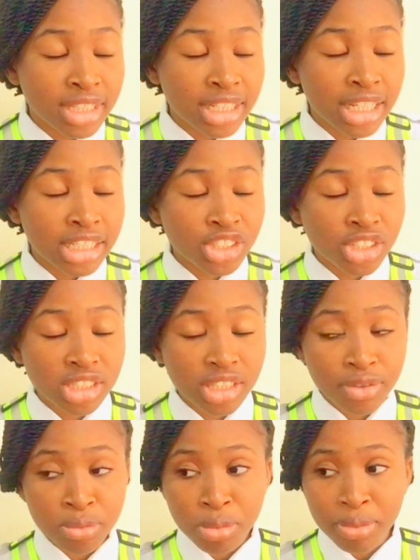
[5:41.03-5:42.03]
Let's just
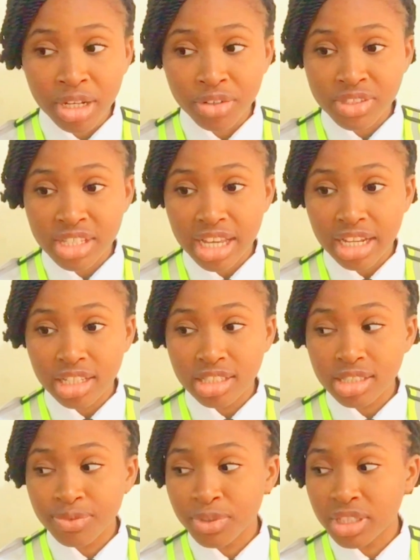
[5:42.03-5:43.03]
give a moment of
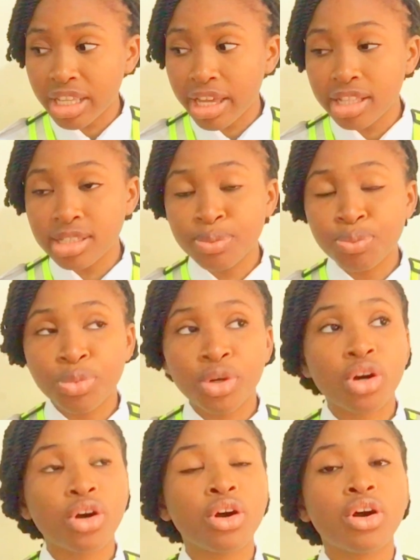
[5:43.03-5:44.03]
silence for that.
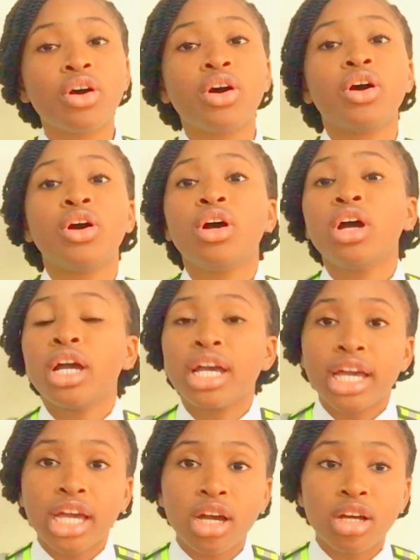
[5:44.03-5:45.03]
But
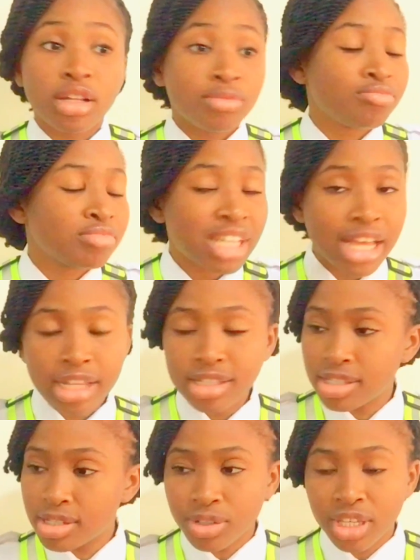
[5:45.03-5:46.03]

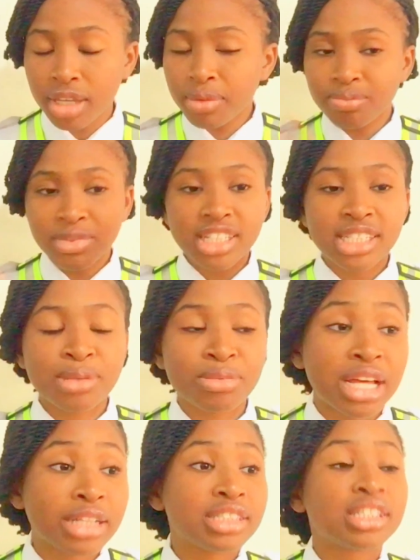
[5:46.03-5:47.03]
that's okay, let's keep
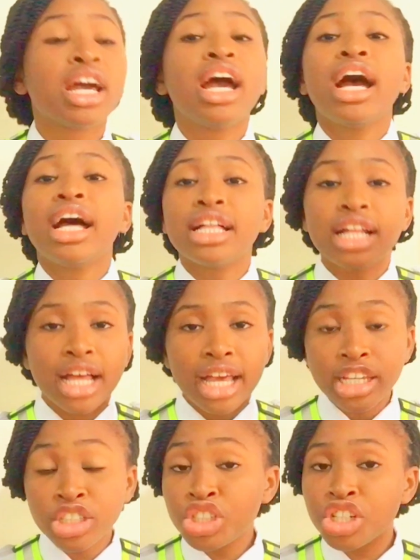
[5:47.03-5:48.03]
that.
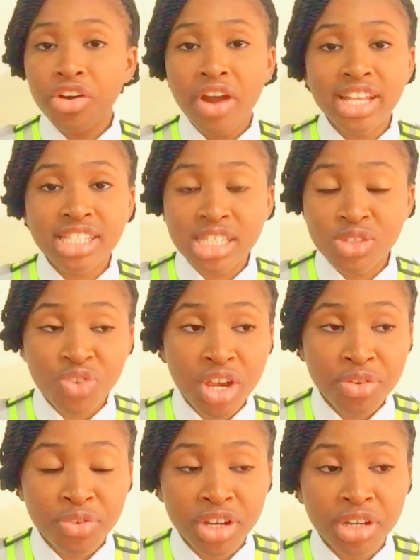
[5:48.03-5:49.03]
Insurance is
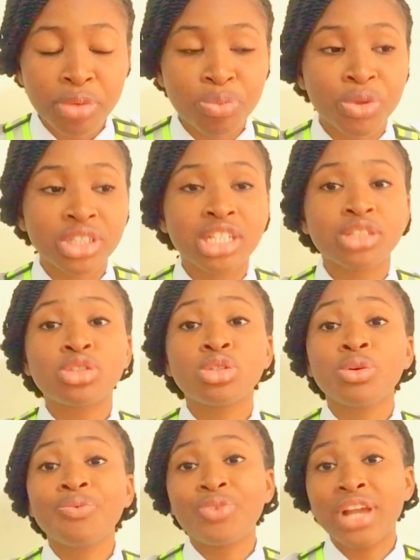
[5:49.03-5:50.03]
very, very important. So
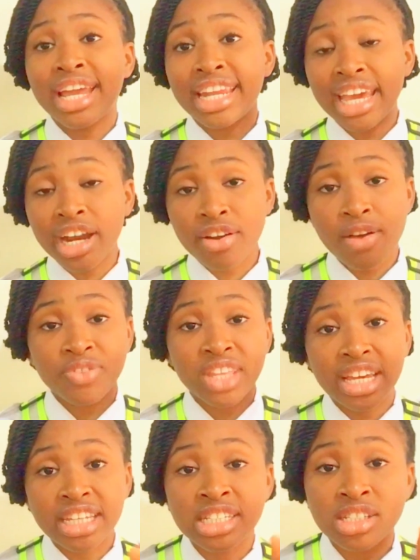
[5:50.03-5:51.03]
don't fly an aircraft
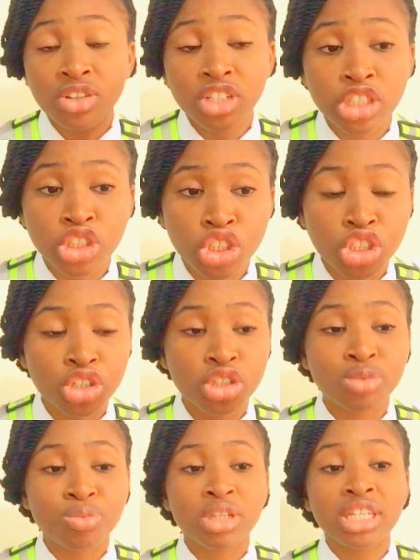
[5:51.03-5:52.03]
that is not
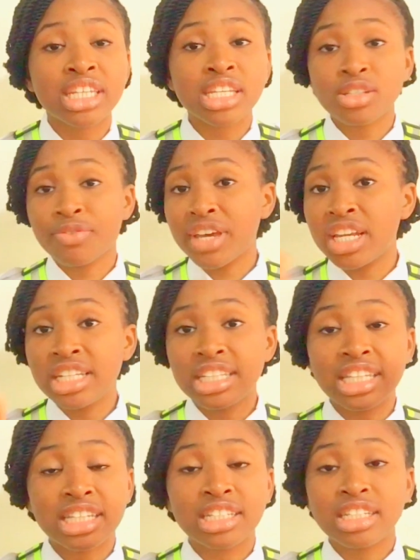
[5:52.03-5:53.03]
insured in case of
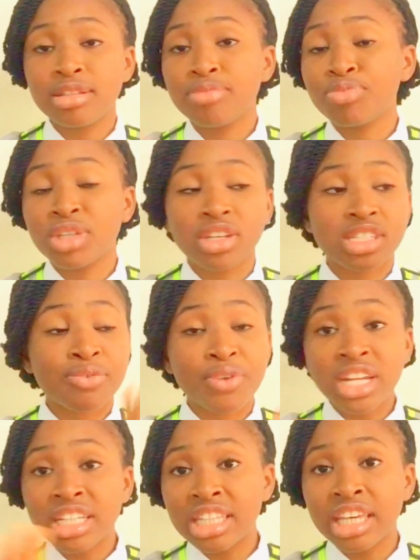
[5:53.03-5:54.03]
anything, because if
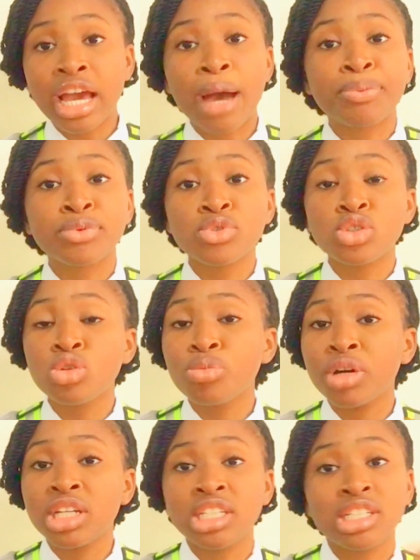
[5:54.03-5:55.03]
anything happens,
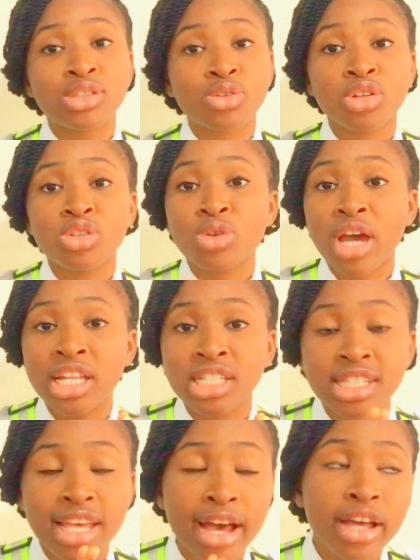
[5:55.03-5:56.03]
nobody is going to
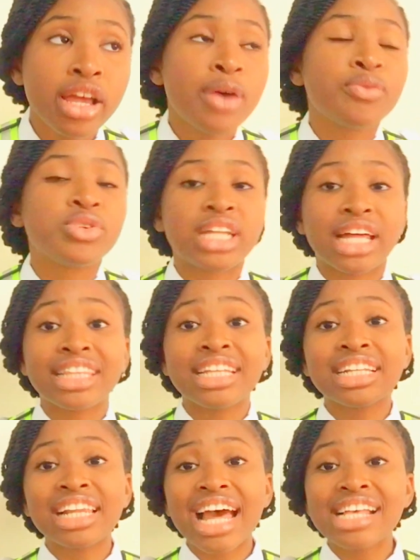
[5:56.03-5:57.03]
answer for that. Then
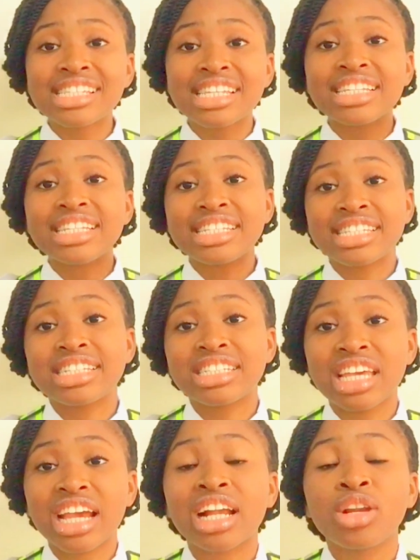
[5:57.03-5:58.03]
the last thing is the
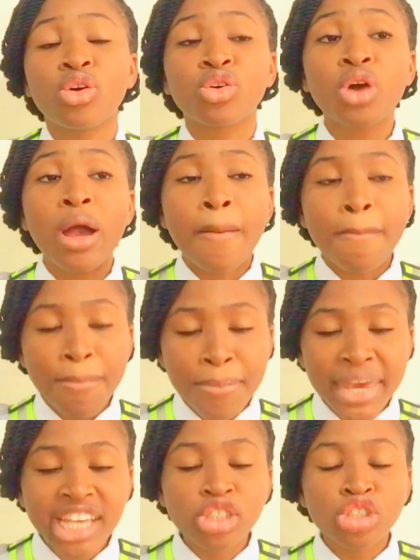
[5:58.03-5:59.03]
tech log.
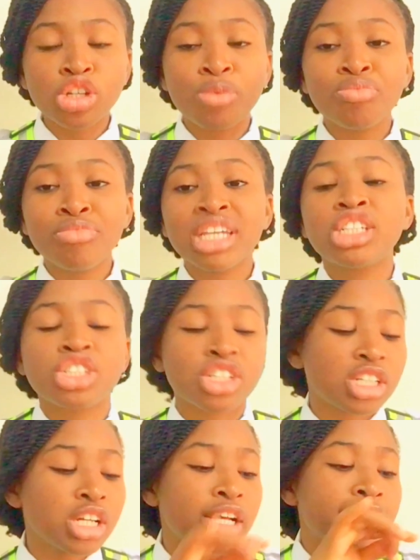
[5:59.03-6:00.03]
Make sure
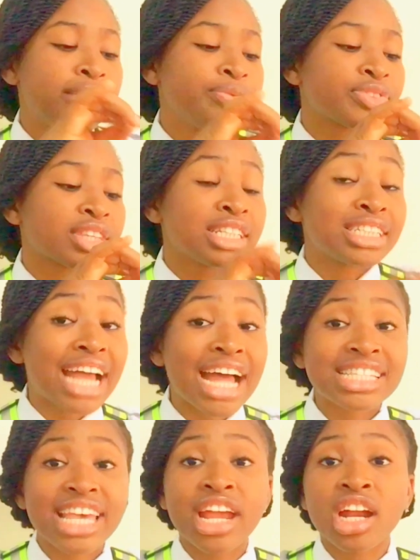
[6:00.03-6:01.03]

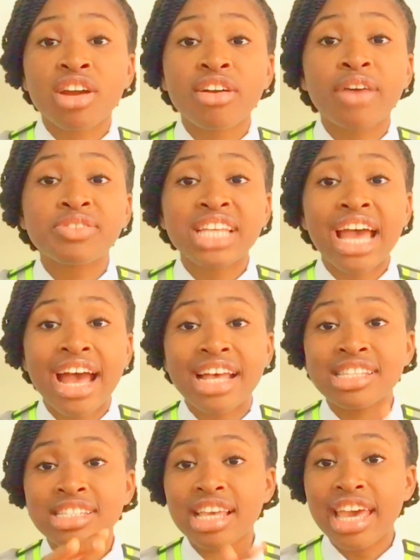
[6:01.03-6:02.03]
that aircraft has